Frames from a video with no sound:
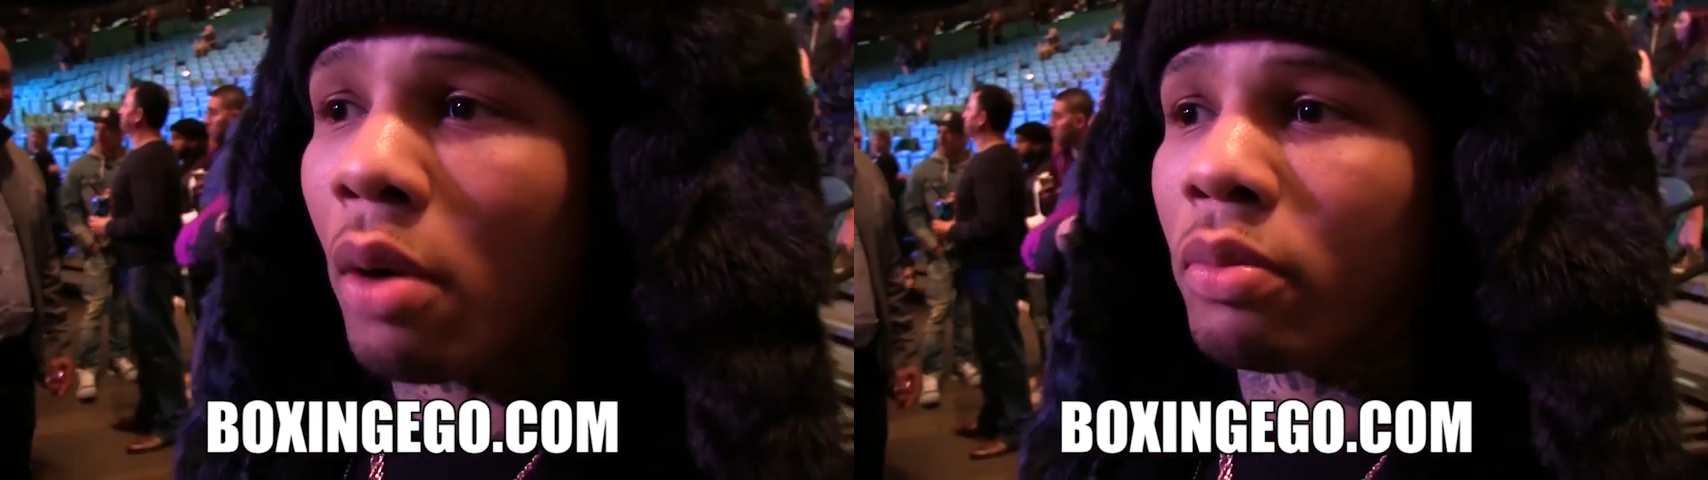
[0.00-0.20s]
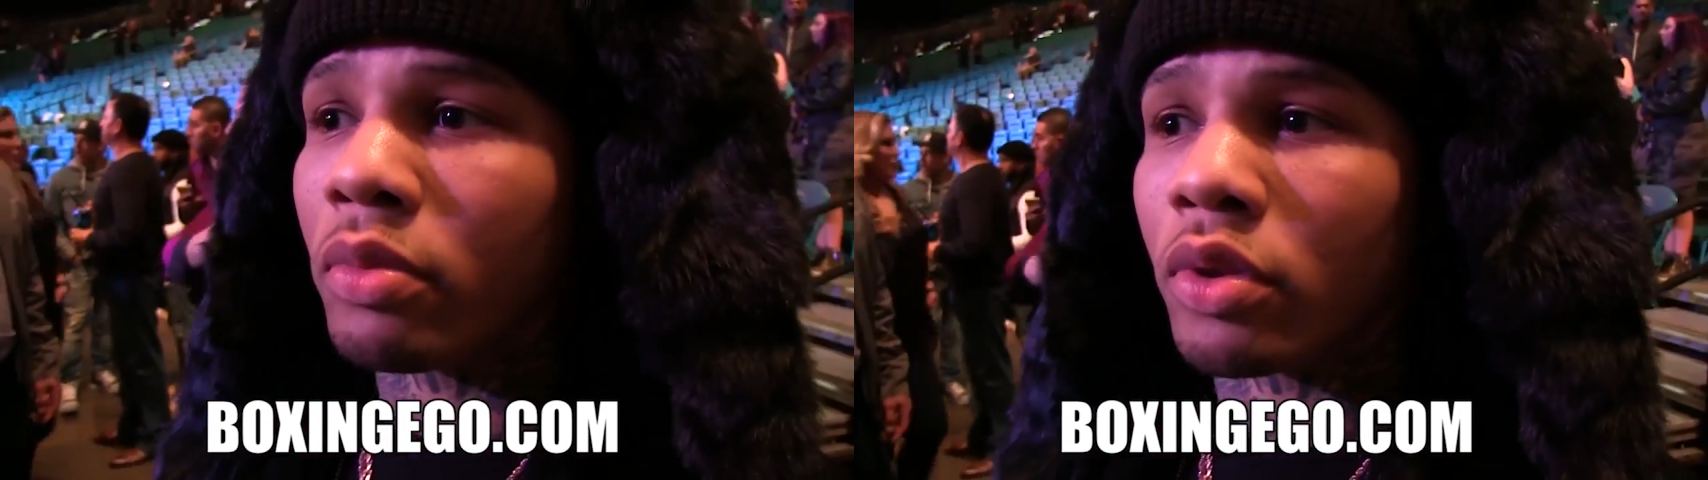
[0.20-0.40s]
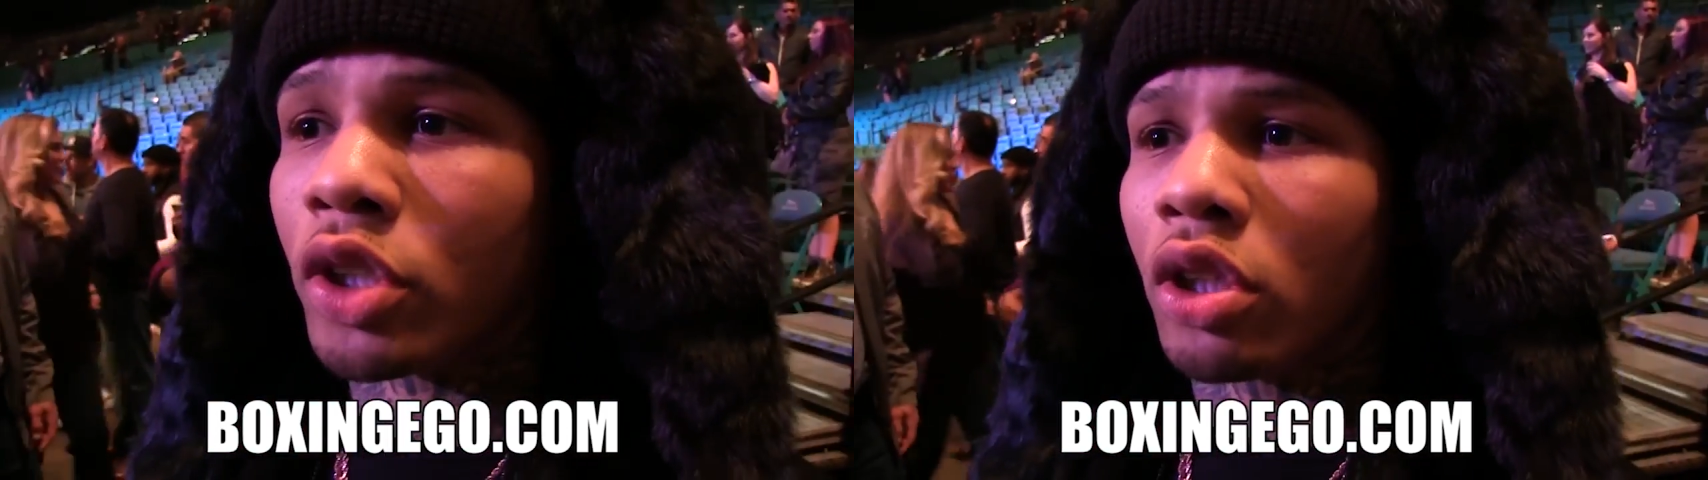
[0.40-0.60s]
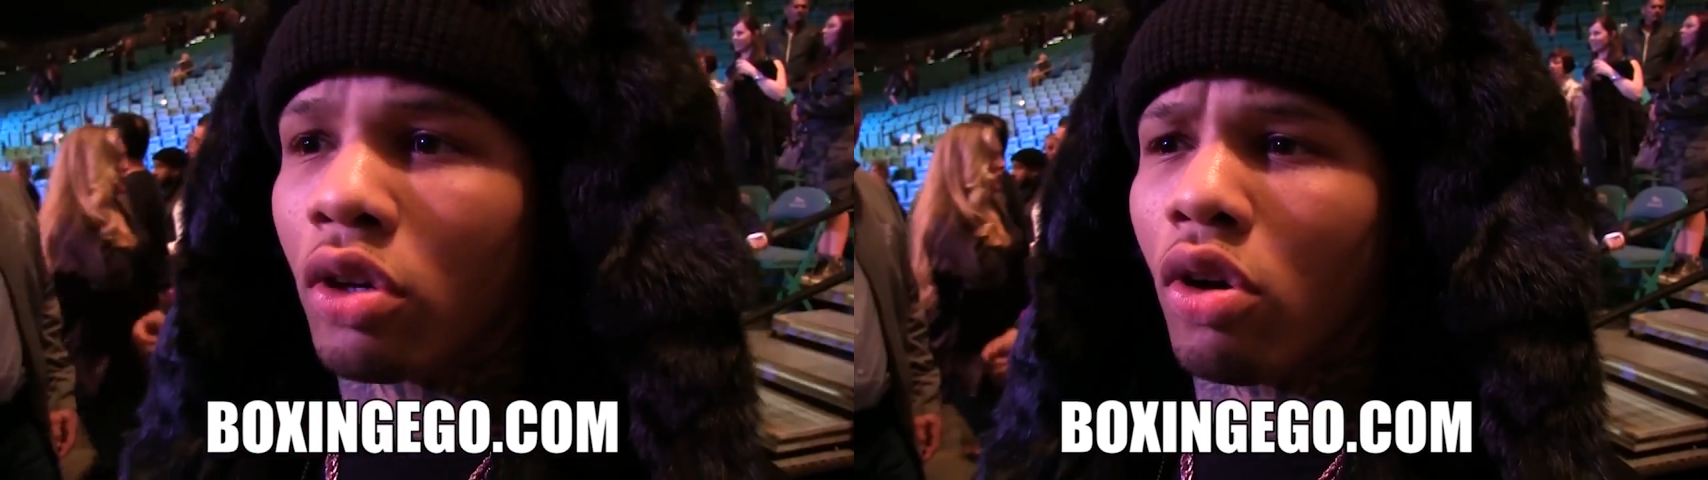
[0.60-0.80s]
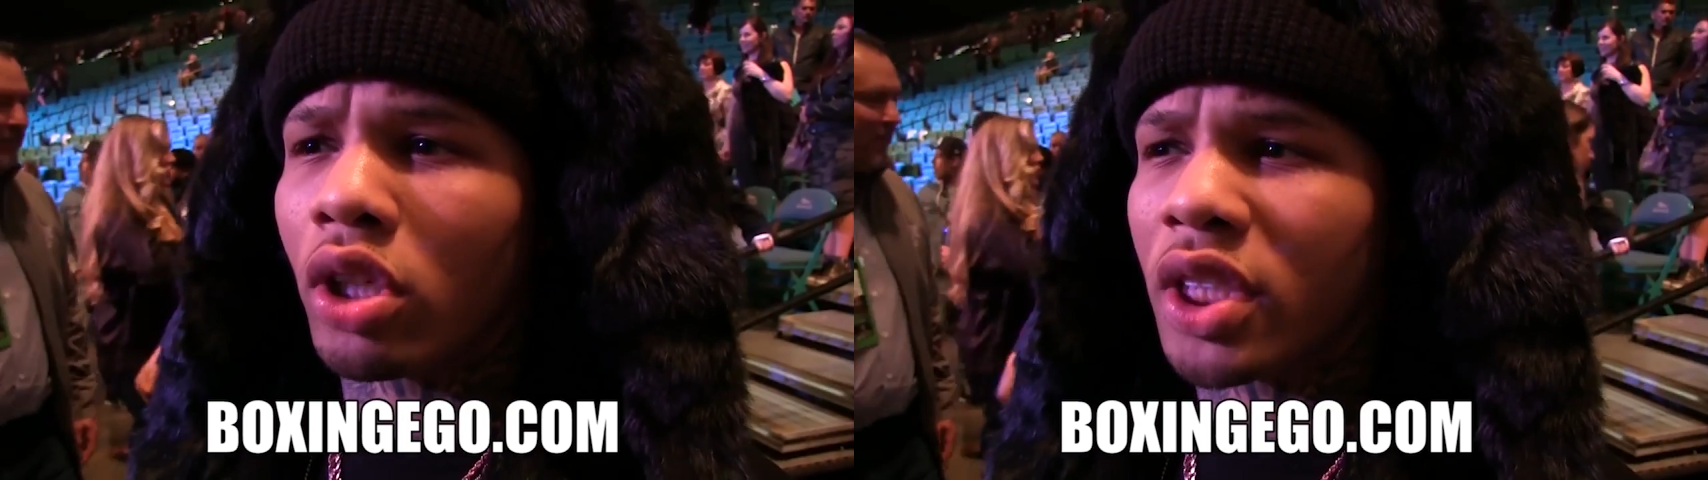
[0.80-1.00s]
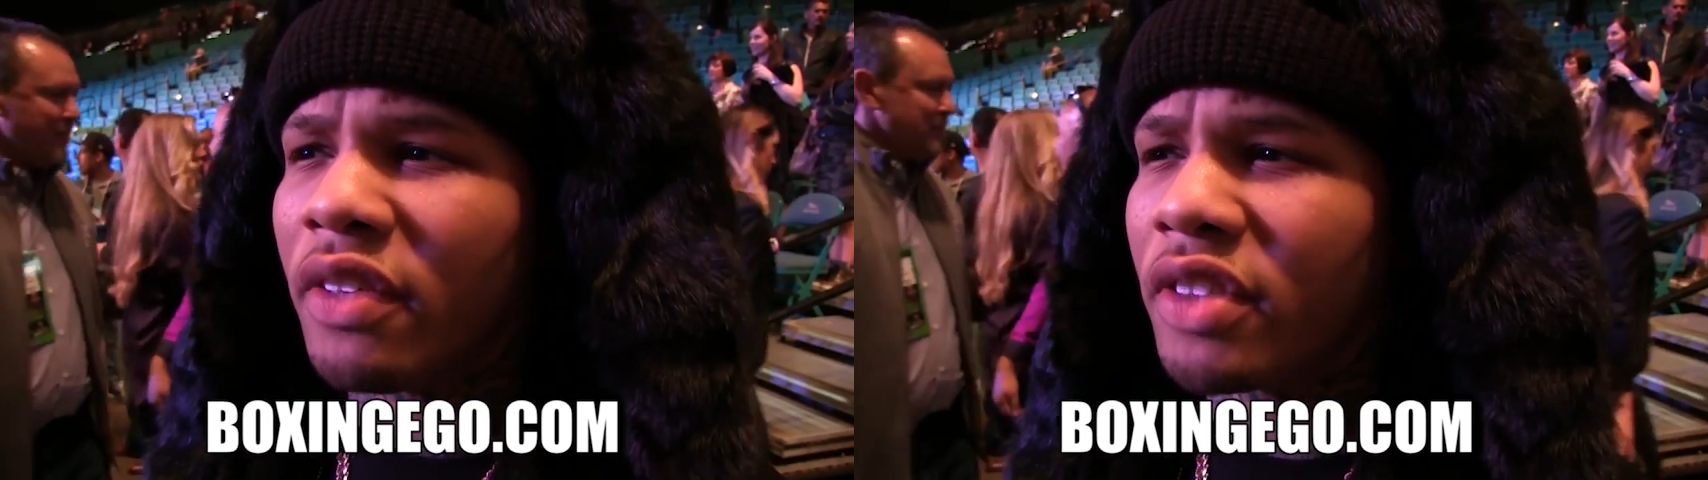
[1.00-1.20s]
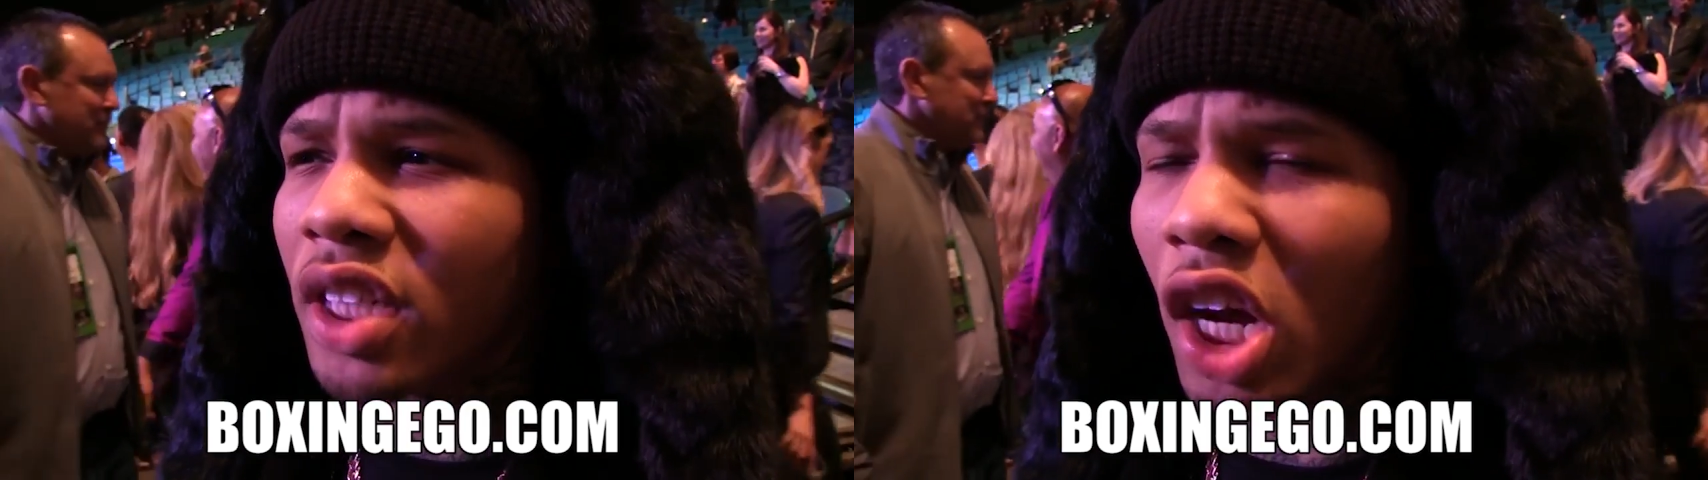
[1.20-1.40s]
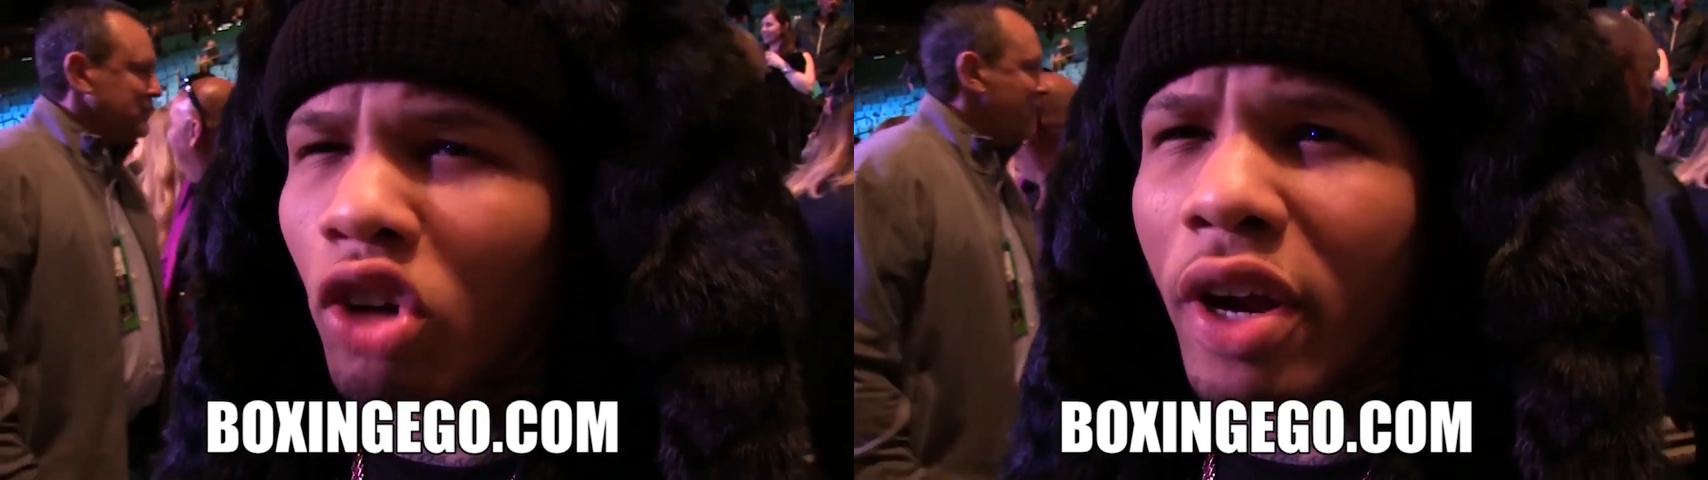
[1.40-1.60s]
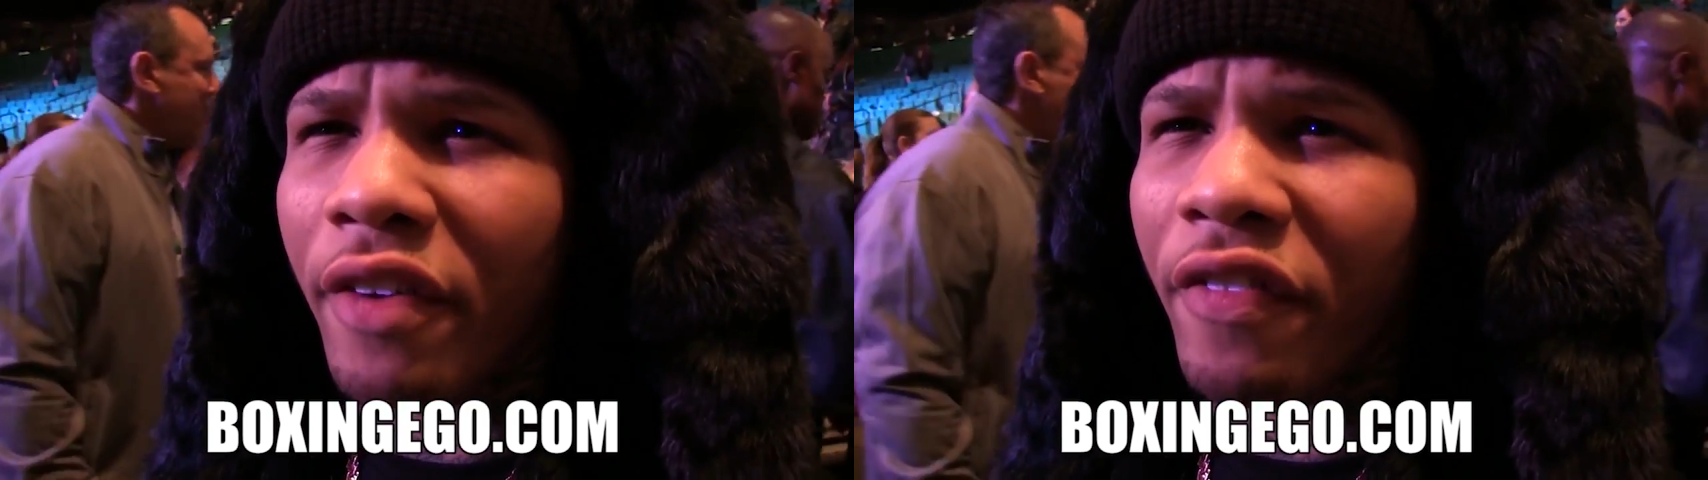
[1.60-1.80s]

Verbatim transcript: around the Abner Mares time.